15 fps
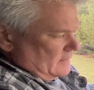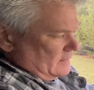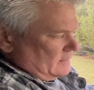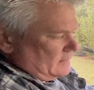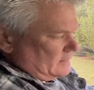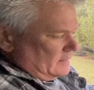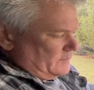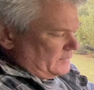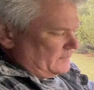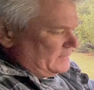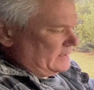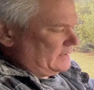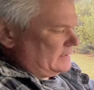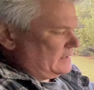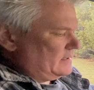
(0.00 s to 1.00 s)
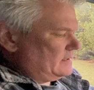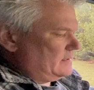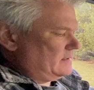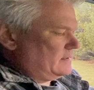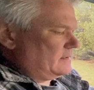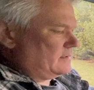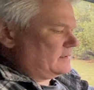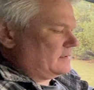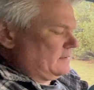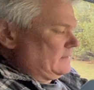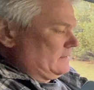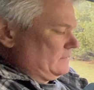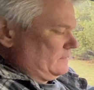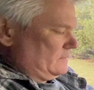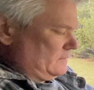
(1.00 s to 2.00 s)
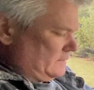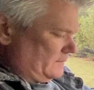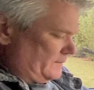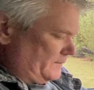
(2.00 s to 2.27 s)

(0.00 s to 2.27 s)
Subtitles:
clip them in there. Oh,